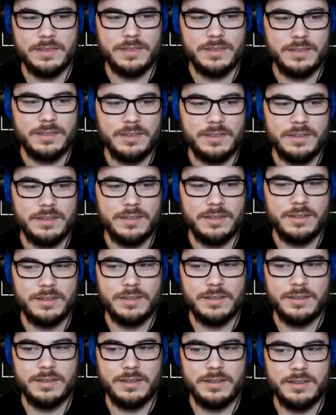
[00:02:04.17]

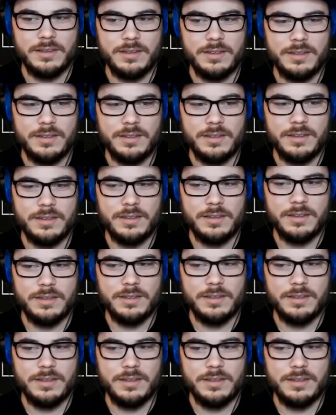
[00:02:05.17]
Nobody speaks.